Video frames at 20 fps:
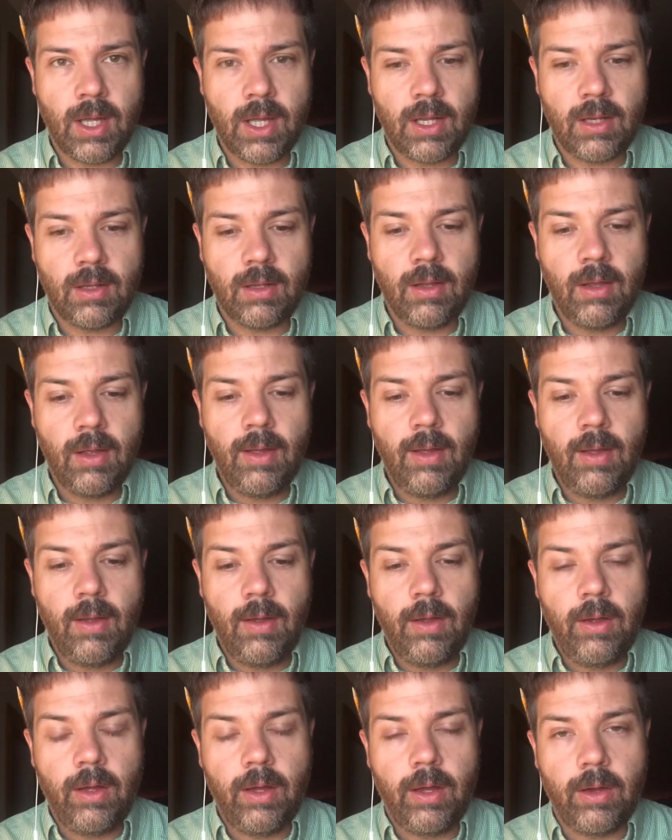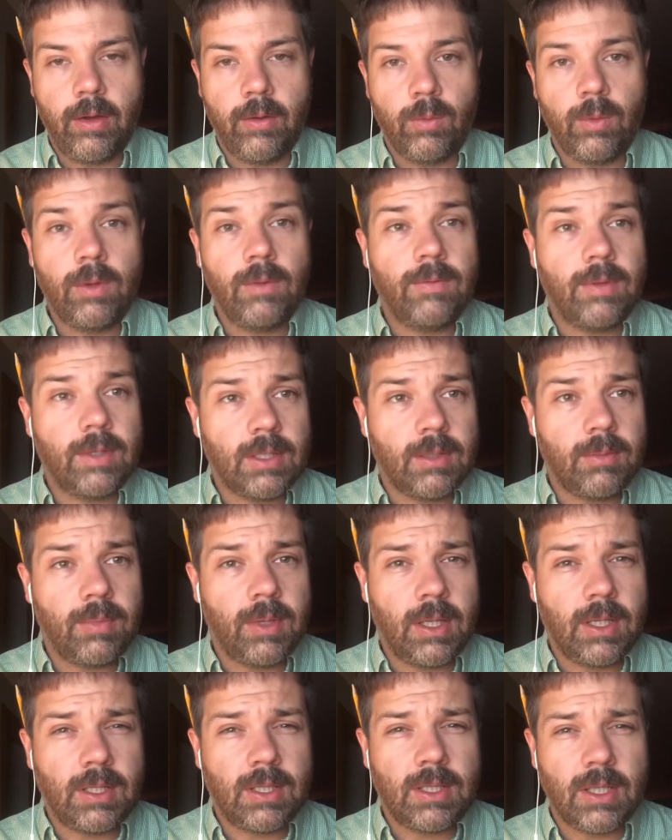to kind of revisit
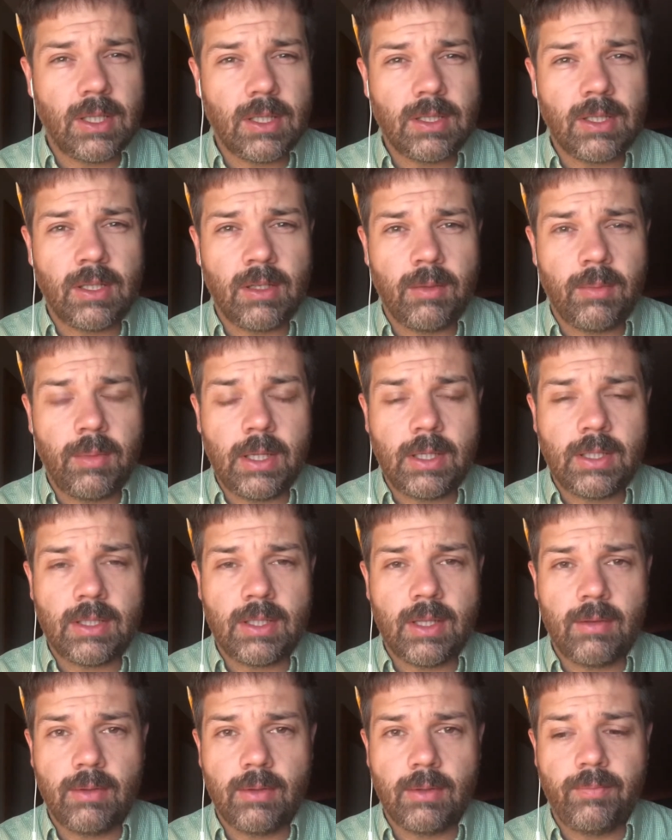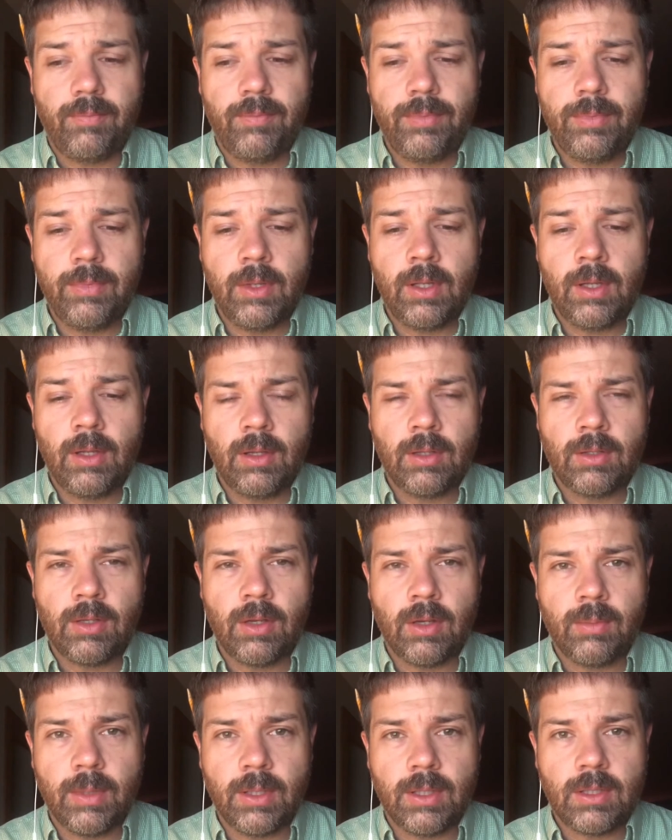page 6 into page 7 and
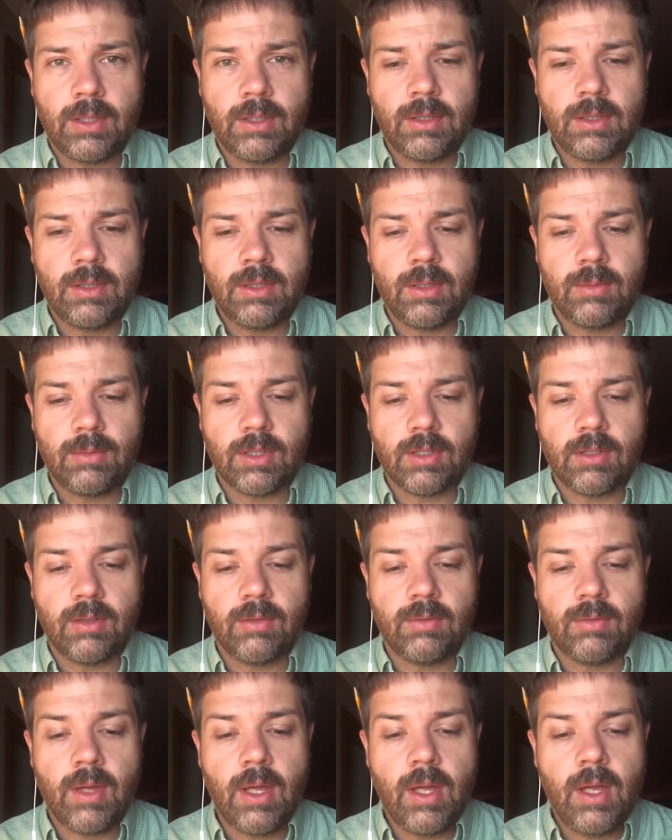talk about the subject of